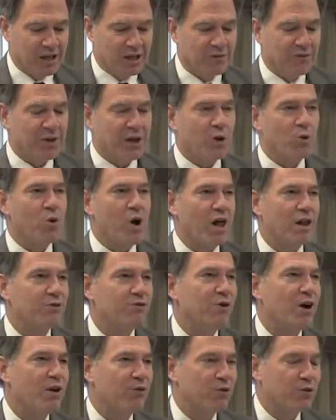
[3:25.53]
If they
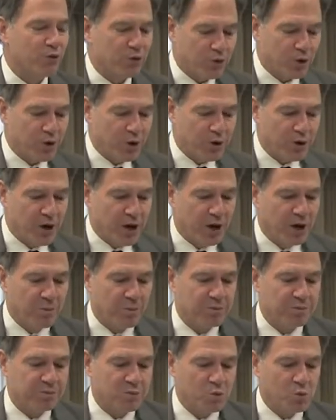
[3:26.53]
qualify for further
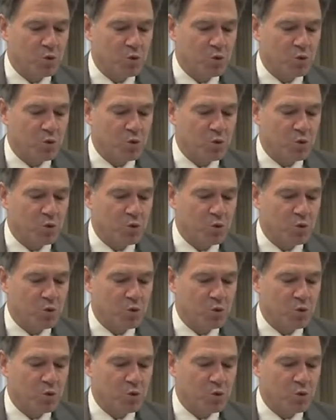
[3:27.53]
help,